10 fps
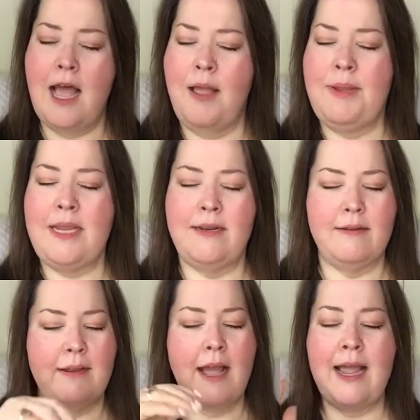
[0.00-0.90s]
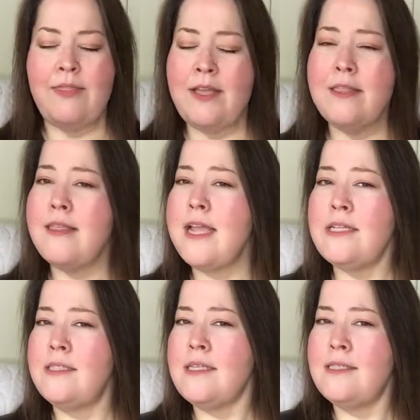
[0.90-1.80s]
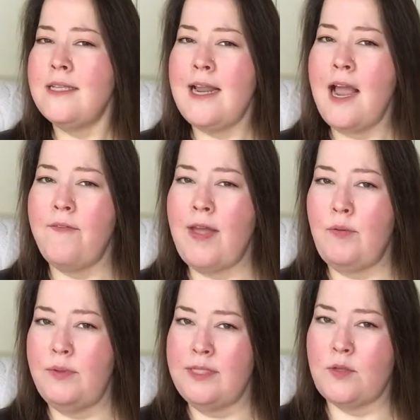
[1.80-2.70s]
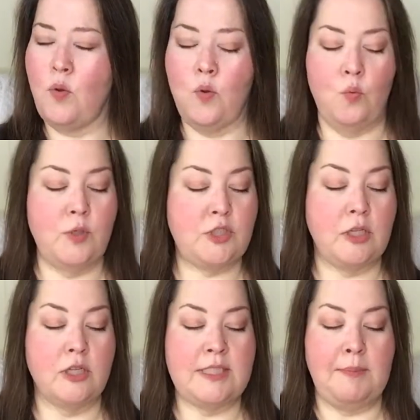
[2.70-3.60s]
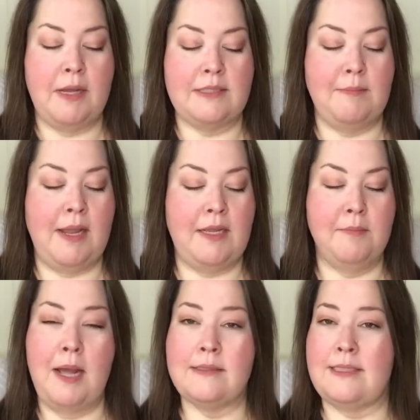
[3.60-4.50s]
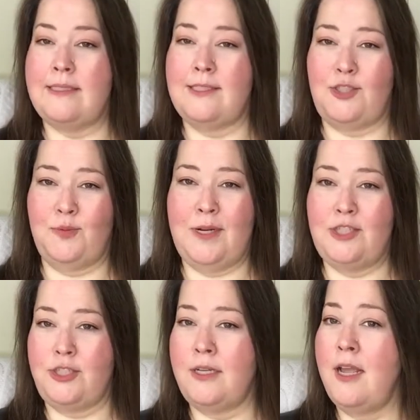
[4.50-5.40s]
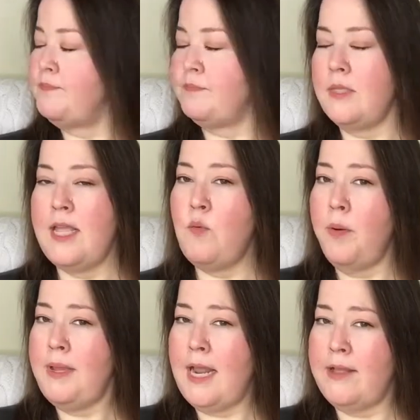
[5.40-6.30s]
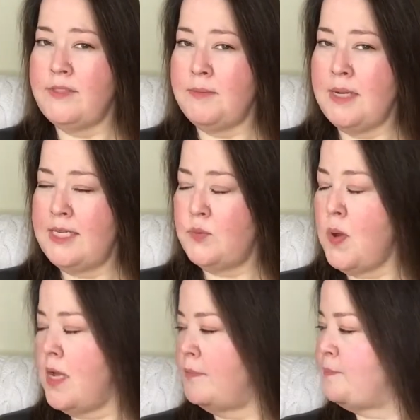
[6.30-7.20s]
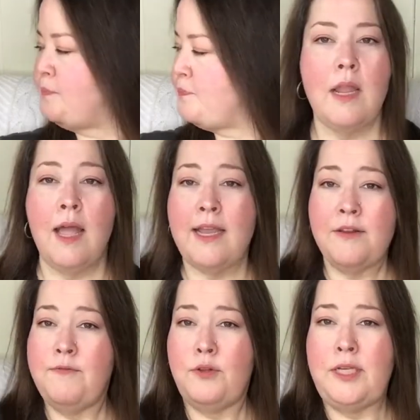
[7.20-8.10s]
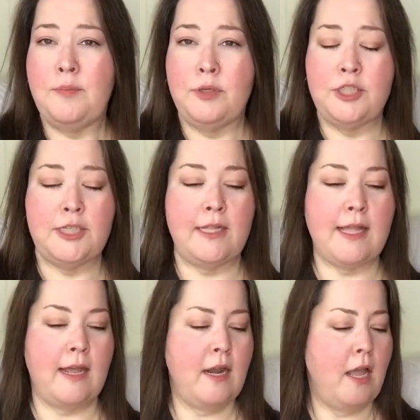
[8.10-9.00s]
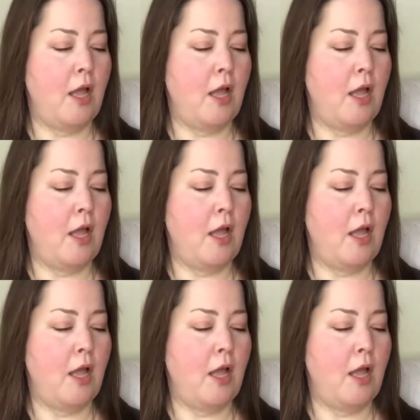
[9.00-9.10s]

I mean, I think that they can sense the day I've had with this whole which glossy box am I unboxing situation. They want me to have some nice wine. I can fully appreciate that.